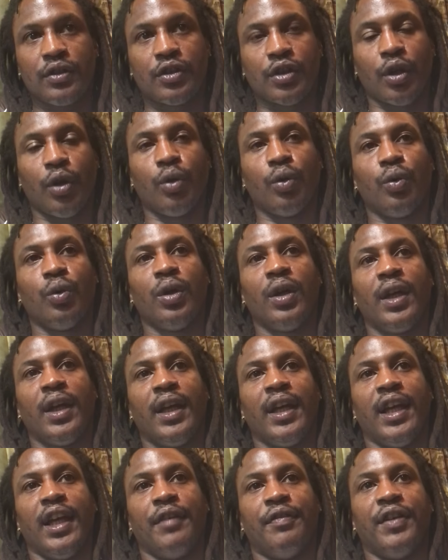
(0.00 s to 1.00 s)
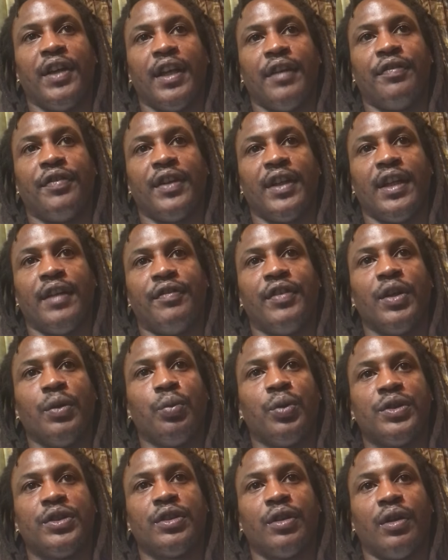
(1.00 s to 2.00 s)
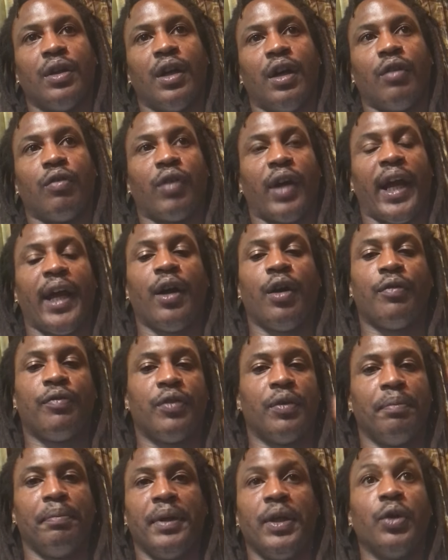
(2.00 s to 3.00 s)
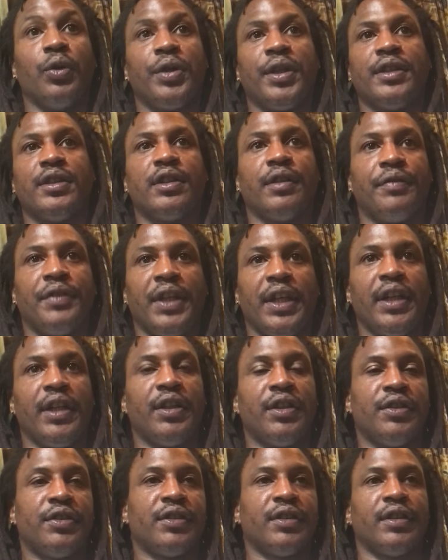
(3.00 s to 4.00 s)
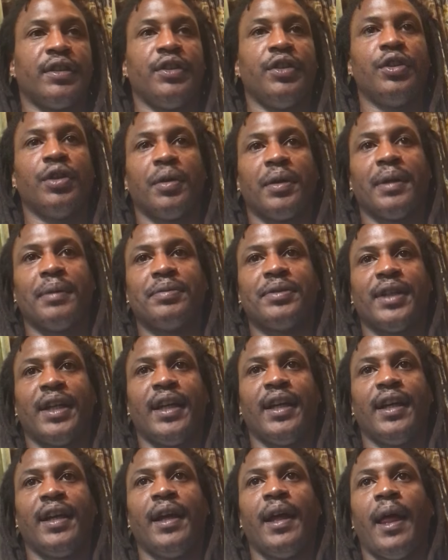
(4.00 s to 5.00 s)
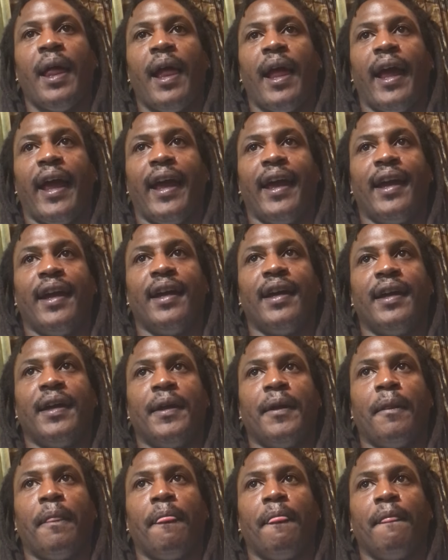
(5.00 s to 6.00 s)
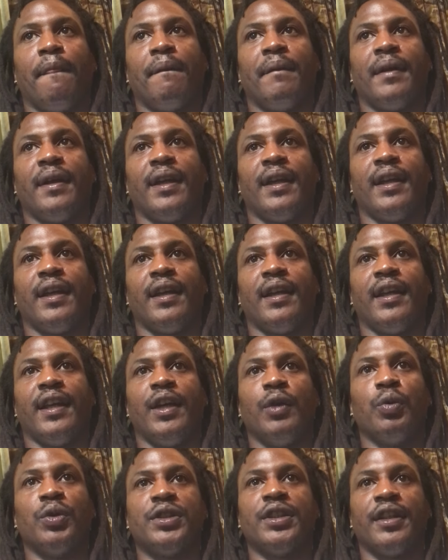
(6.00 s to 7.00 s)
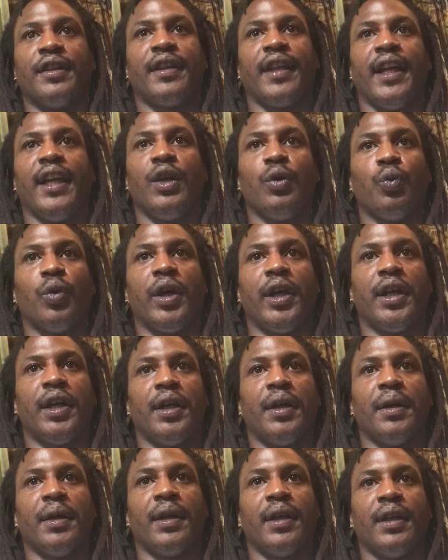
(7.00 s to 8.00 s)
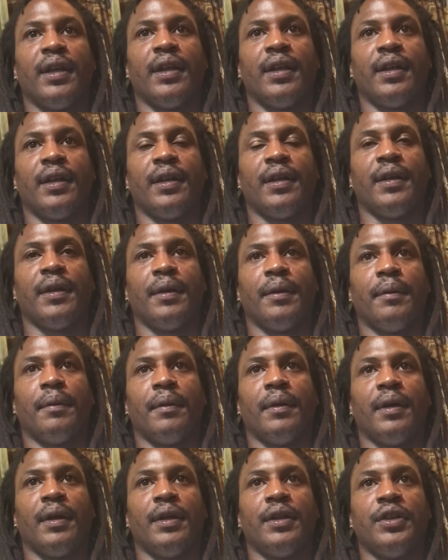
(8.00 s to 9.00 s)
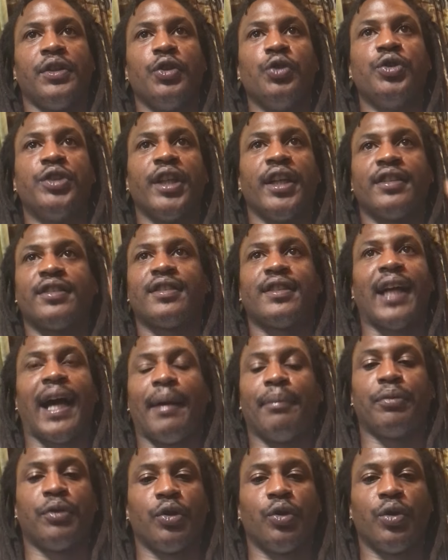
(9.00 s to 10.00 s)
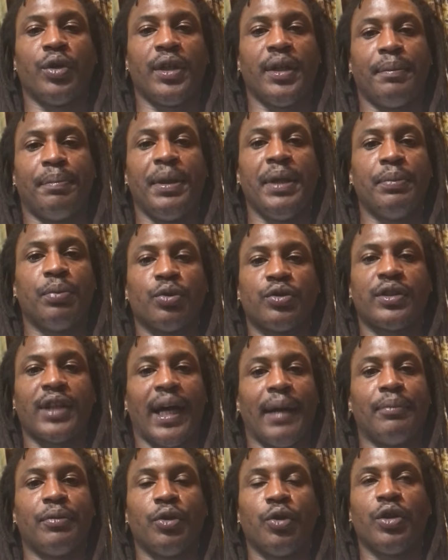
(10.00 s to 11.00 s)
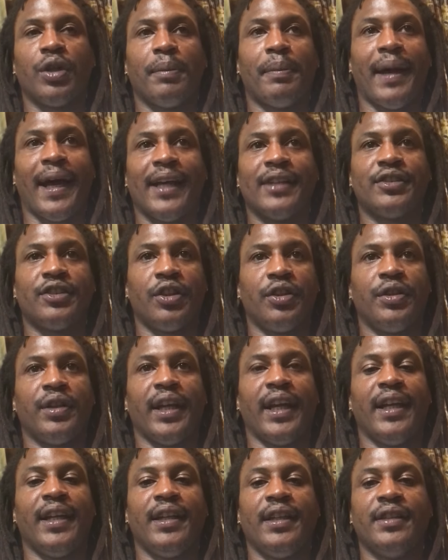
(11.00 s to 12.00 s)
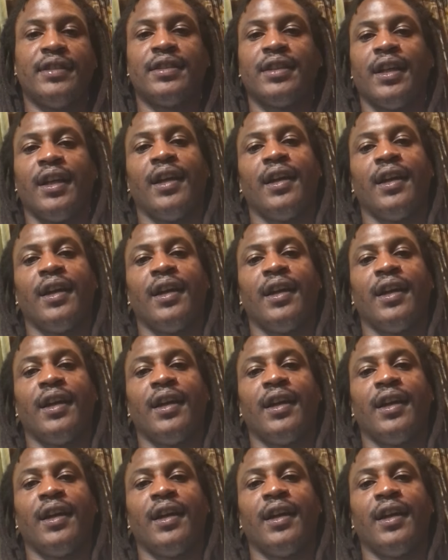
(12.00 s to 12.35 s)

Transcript: So if if if it was a, around for millions of years, you know what I'm saying, and it was a thing where you just stopped doing it, people stopped doing it by a certain age,